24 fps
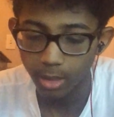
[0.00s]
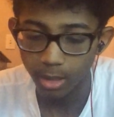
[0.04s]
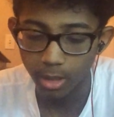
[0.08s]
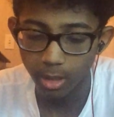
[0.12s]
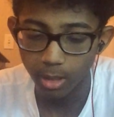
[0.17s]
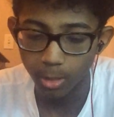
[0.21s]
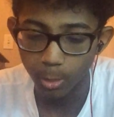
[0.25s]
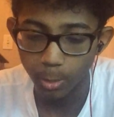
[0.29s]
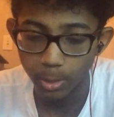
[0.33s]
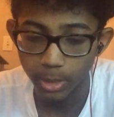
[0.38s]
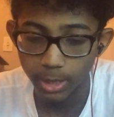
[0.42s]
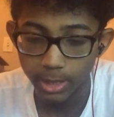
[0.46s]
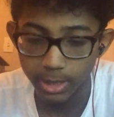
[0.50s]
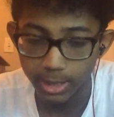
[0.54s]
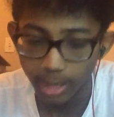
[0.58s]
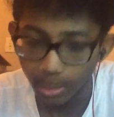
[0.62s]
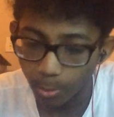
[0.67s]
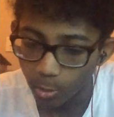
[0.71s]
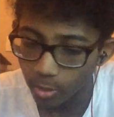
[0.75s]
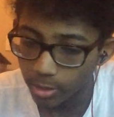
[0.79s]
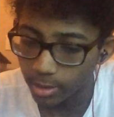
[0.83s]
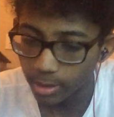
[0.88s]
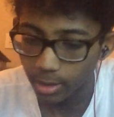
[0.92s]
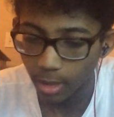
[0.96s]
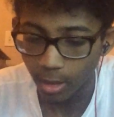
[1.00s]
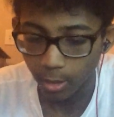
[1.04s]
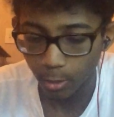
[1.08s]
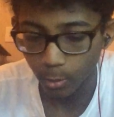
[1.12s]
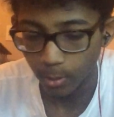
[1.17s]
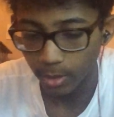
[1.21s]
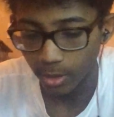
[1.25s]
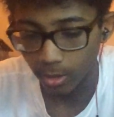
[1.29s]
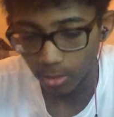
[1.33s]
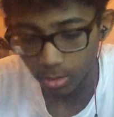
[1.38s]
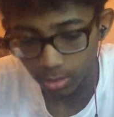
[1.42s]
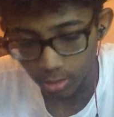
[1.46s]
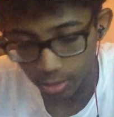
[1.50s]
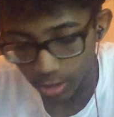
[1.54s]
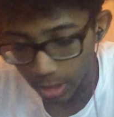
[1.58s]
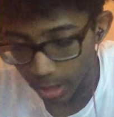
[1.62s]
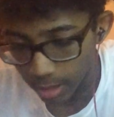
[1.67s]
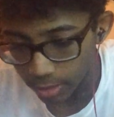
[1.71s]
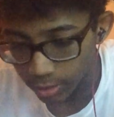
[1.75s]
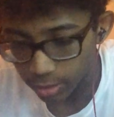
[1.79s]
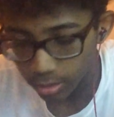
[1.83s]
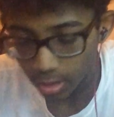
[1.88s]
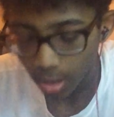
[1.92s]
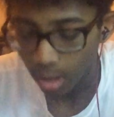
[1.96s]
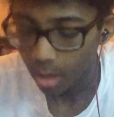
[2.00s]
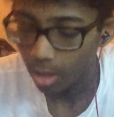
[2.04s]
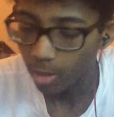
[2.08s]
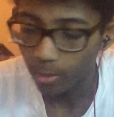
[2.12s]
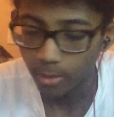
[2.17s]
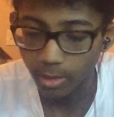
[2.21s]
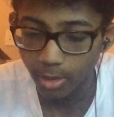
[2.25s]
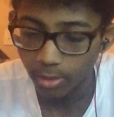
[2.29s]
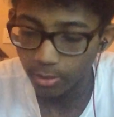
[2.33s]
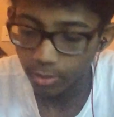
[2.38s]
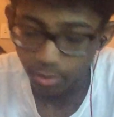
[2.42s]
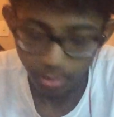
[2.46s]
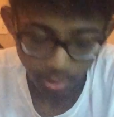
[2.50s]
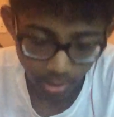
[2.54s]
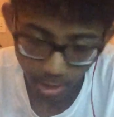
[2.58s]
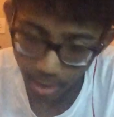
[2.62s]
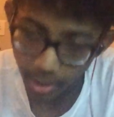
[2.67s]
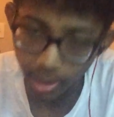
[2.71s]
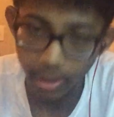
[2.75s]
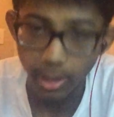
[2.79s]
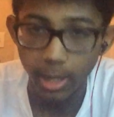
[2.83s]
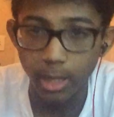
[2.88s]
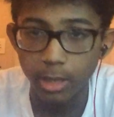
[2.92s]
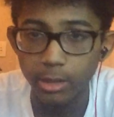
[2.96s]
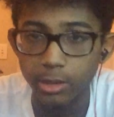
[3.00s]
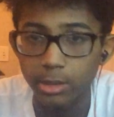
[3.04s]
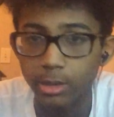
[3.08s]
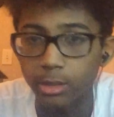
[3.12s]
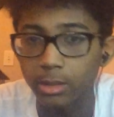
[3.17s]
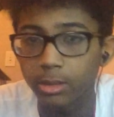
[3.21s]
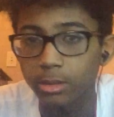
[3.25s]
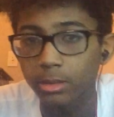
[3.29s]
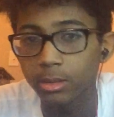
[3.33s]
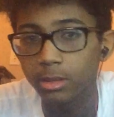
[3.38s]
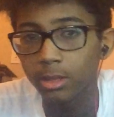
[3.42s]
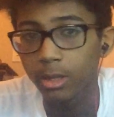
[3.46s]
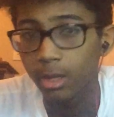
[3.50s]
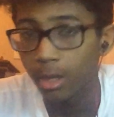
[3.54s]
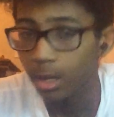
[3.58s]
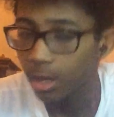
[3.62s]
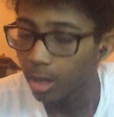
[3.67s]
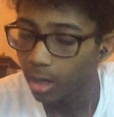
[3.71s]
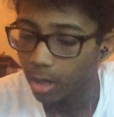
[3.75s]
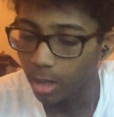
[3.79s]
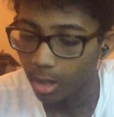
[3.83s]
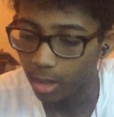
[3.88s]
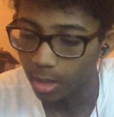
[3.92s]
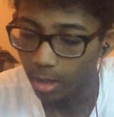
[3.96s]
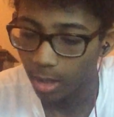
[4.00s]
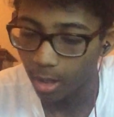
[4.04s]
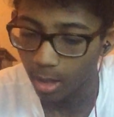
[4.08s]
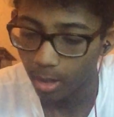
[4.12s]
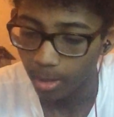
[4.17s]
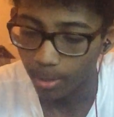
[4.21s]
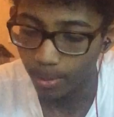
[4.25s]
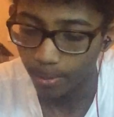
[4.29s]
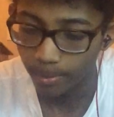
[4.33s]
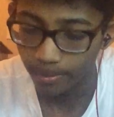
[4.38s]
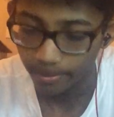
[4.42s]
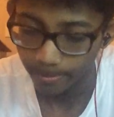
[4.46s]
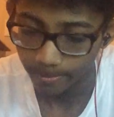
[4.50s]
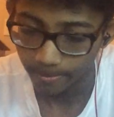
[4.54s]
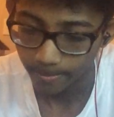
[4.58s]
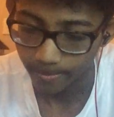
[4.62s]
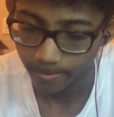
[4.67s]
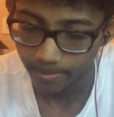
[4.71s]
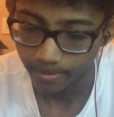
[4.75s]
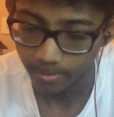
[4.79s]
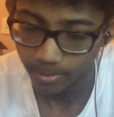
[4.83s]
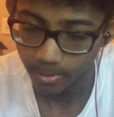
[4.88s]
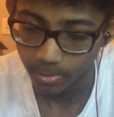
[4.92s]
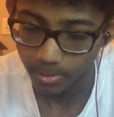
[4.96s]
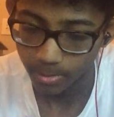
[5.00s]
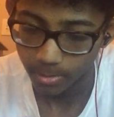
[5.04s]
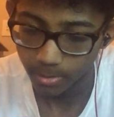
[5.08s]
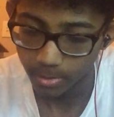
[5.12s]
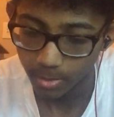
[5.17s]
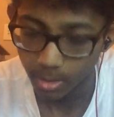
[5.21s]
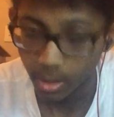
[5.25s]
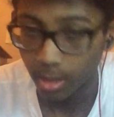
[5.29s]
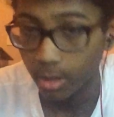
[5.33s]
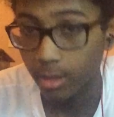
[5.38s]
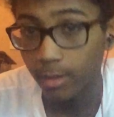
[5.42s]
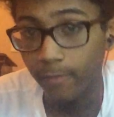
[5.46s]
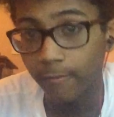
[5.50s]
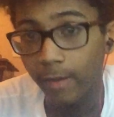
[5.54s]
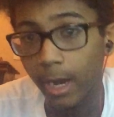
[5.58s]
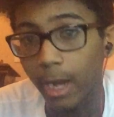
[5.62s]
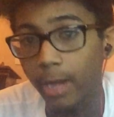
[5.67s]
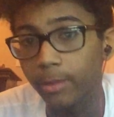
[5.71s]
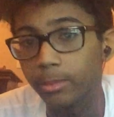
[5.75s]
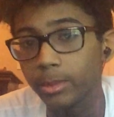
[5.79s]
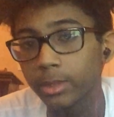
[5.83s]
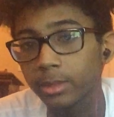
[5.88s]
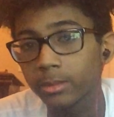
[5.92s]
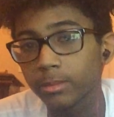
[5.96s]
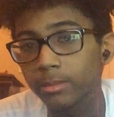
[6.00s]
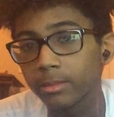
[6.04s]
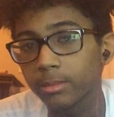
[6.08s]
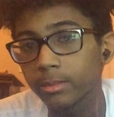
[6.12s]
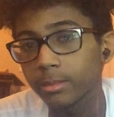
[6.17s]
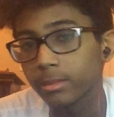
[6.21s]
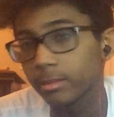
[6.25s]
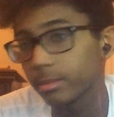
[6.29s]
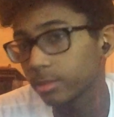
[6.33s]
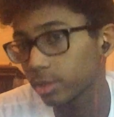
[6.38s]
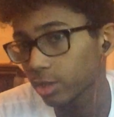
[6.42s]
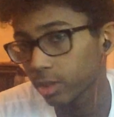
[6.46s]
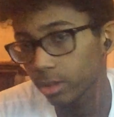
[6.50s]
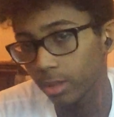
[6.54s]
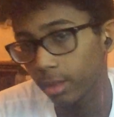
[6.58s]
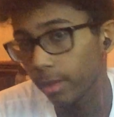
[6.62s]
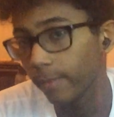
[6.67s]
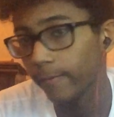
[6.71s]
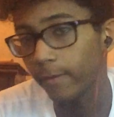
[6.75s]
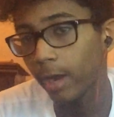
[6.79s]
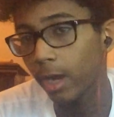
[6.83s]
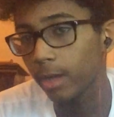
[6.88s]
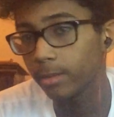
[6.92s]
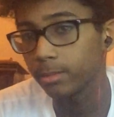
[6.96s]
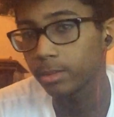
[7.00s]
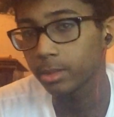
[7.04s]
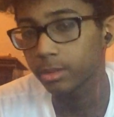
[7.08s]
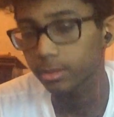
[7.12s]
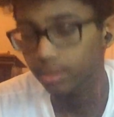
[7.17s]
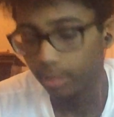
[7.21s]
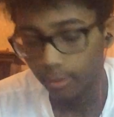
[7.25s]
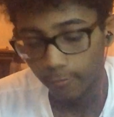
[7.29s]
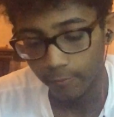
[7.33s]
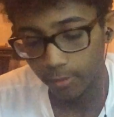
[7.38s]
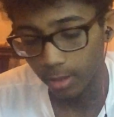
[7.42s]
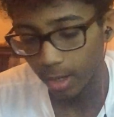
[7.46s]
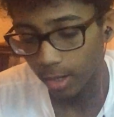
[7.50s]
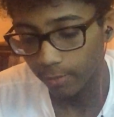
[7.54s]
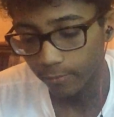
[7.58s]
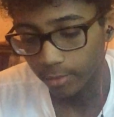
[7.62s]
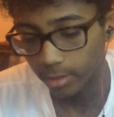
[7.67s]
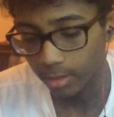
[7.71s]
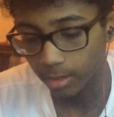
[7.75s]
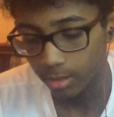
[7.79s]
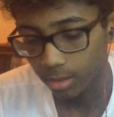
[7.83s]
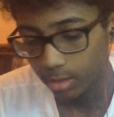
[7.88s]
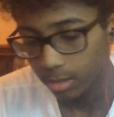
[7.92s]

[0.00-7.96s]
We accept one another. We don't judge. We don't do none of that shit. Good vibes. Just good vibes forever.